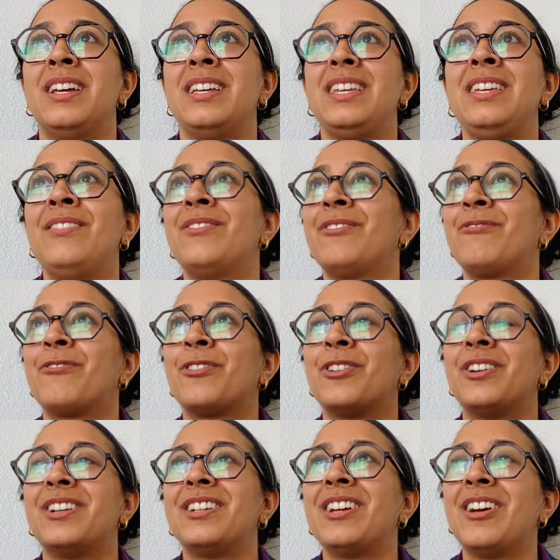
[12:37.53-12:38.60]
even
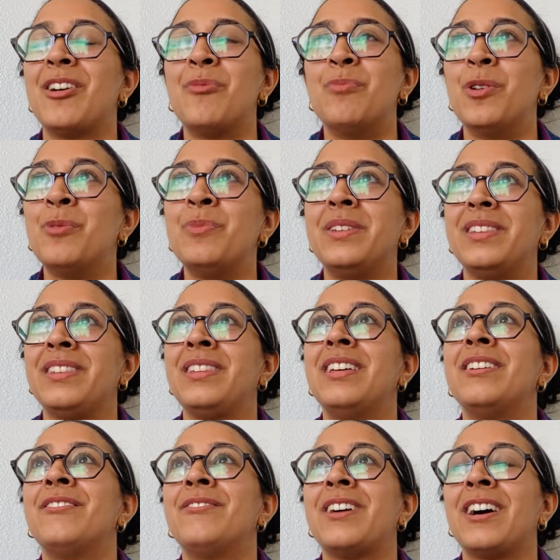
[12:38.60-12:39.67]
for a moment,
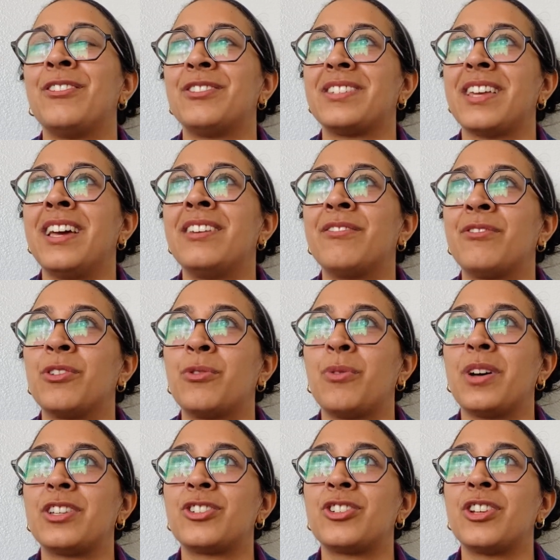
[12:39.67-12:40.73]
live outside of the
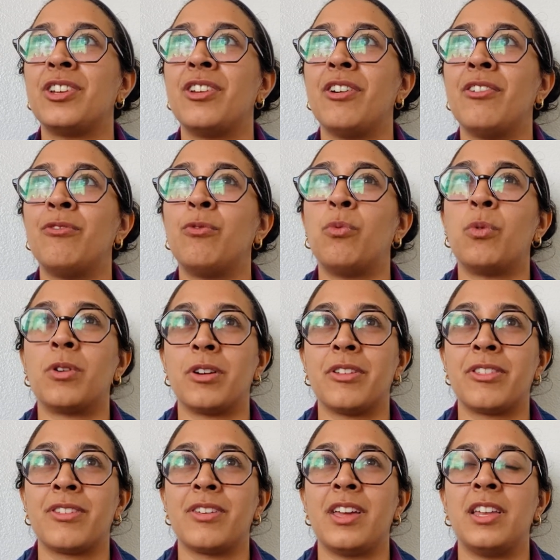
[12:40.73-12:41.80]
question of
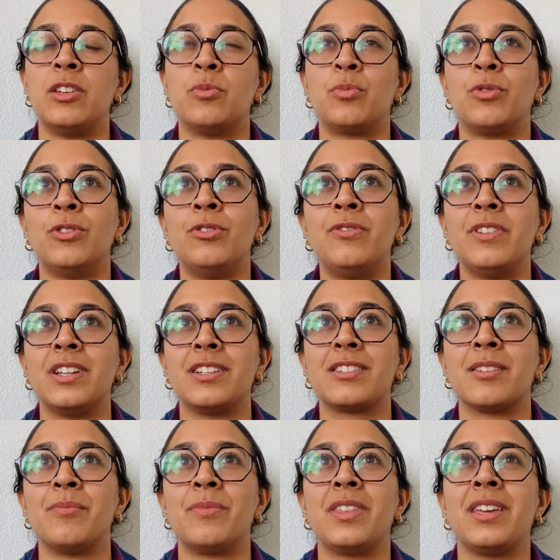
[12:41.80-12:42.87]
worth and proving
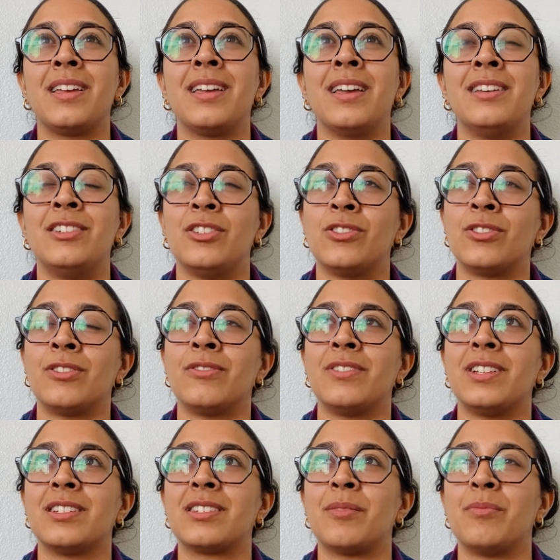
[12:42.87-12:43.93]
something and
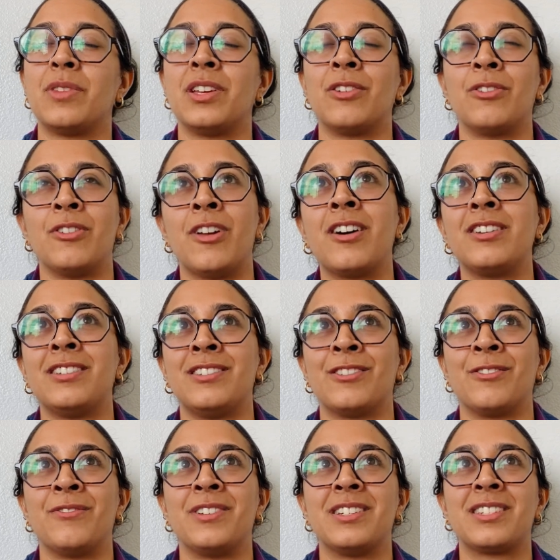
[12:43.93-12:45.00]
deserving something or not
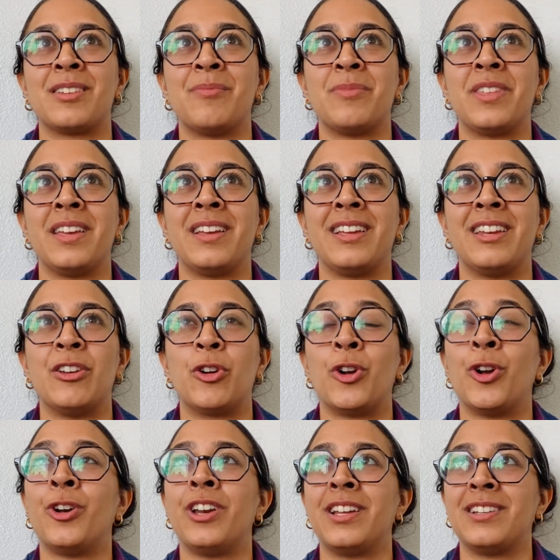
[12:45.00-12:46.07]
deserving something and
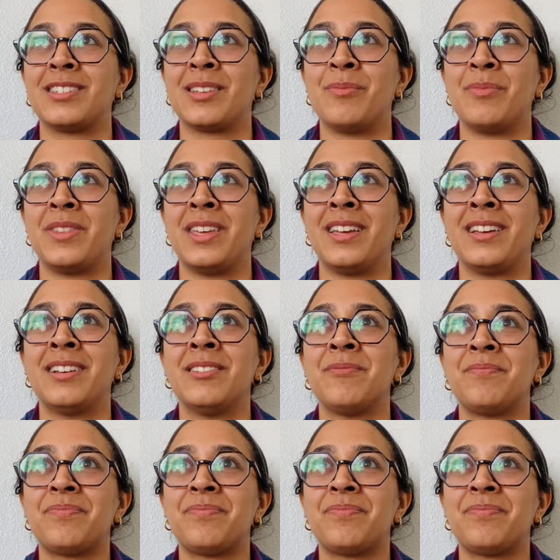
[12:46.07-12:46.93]
earning something,